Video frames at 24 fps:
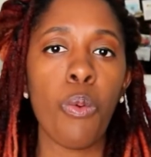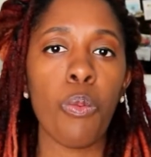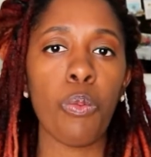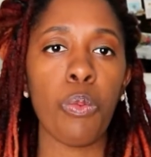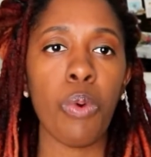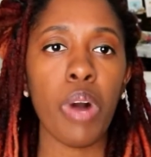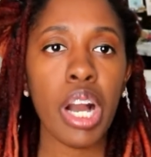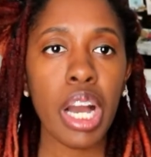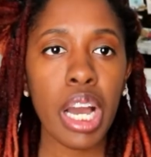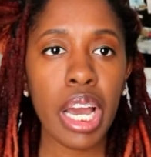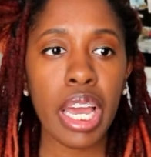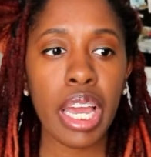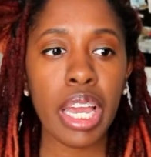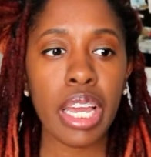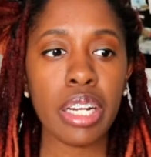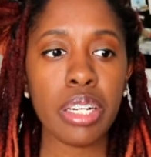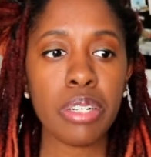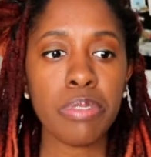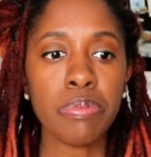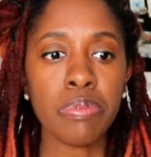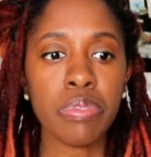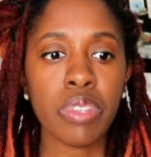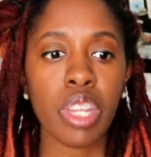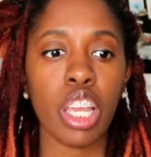
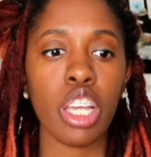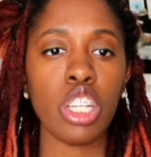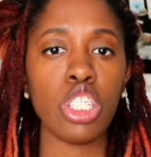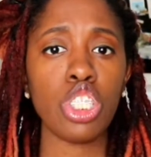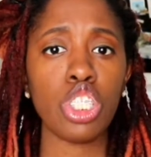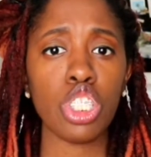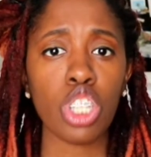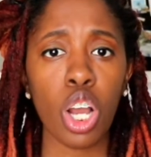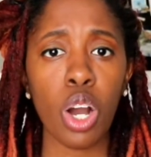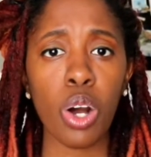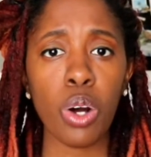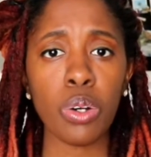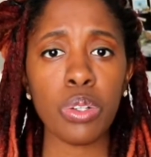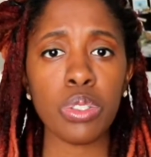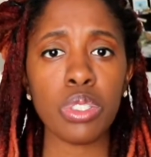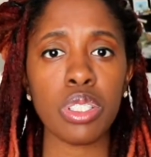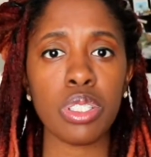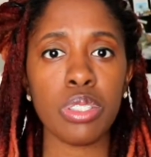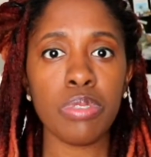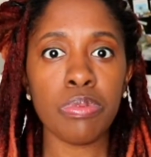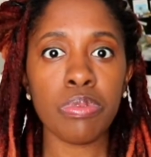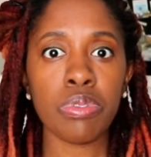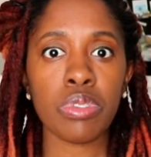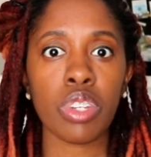One, it
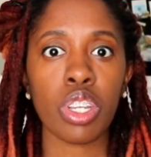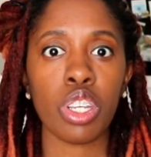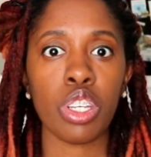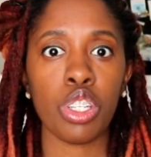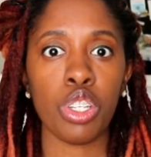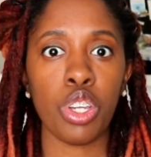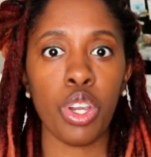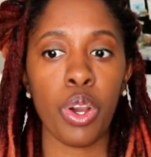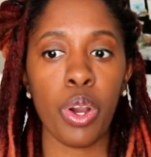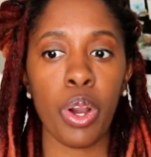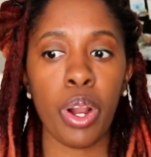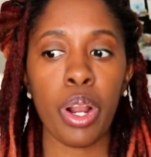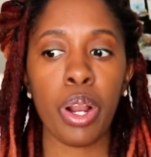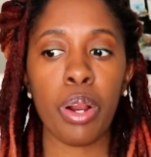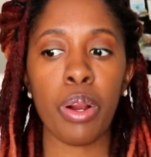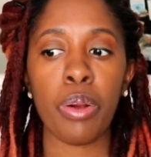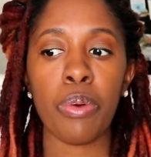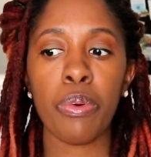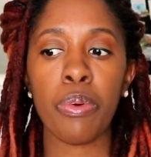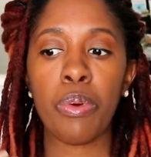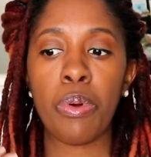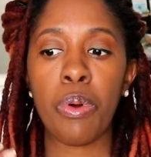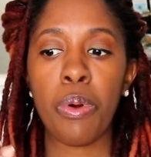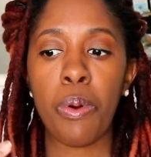shows
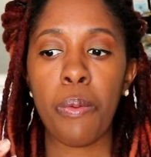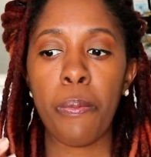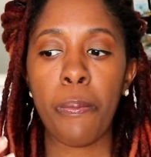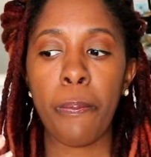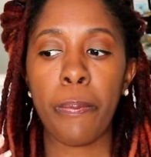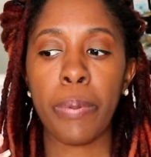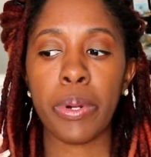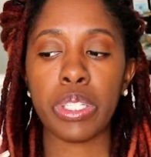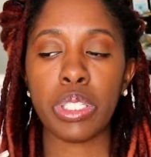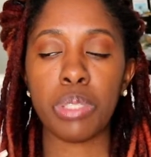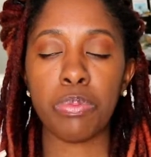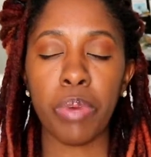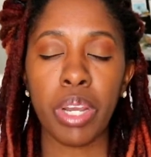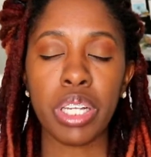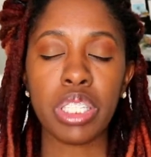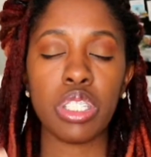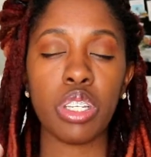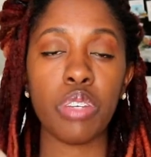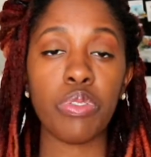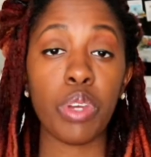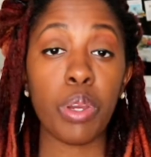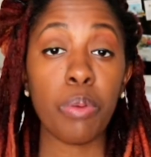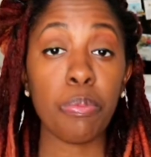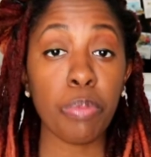your
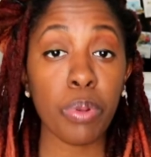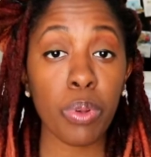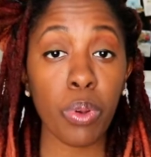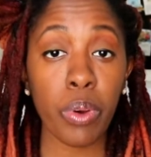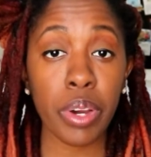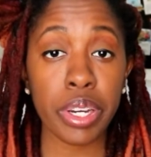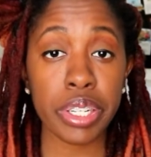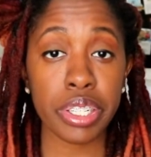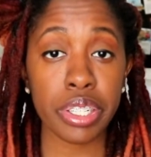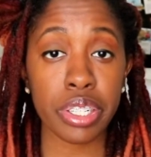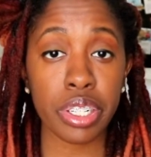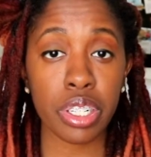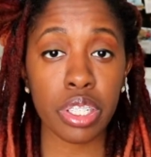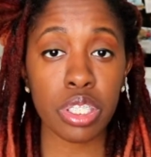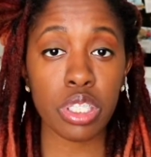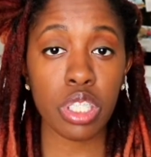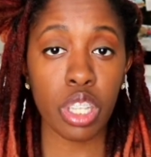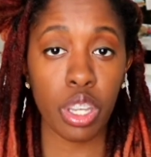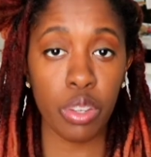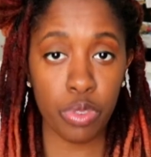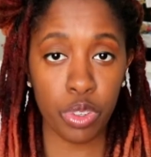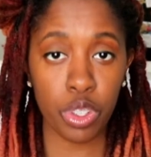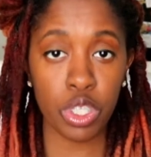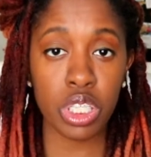prospective employers,
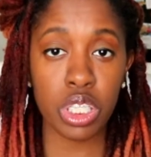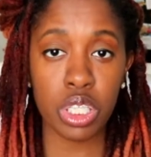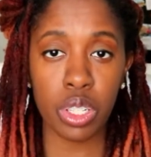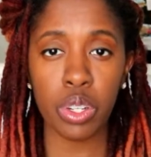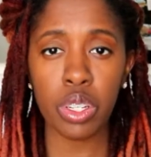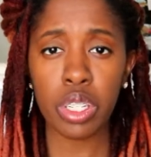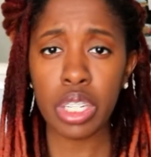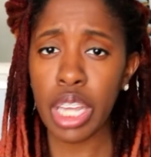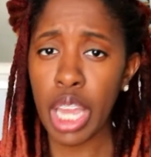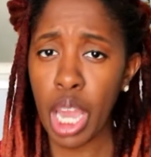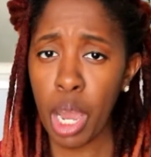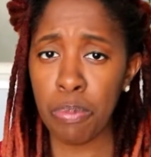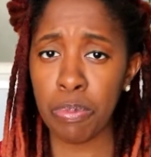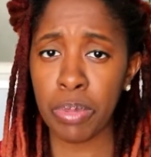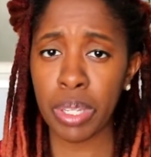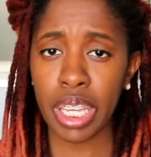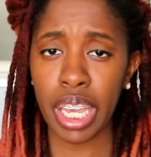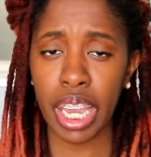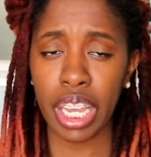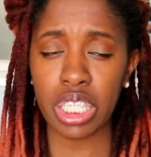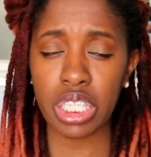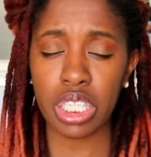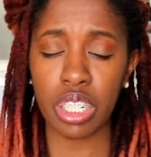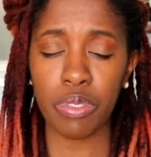if you're still in the
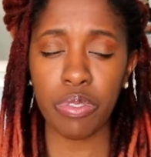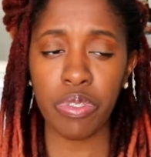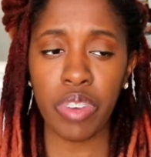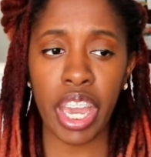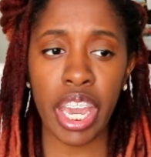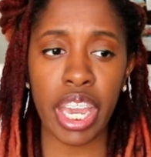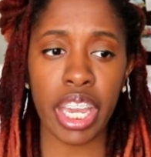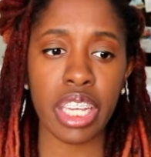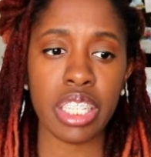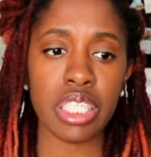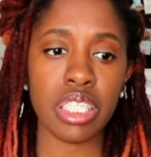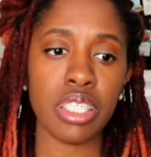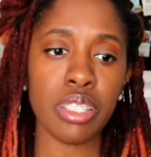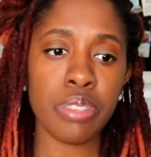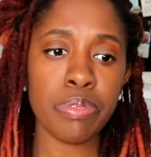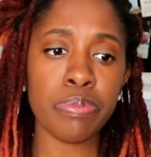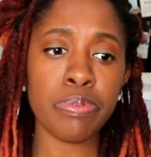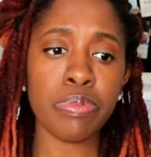application phase,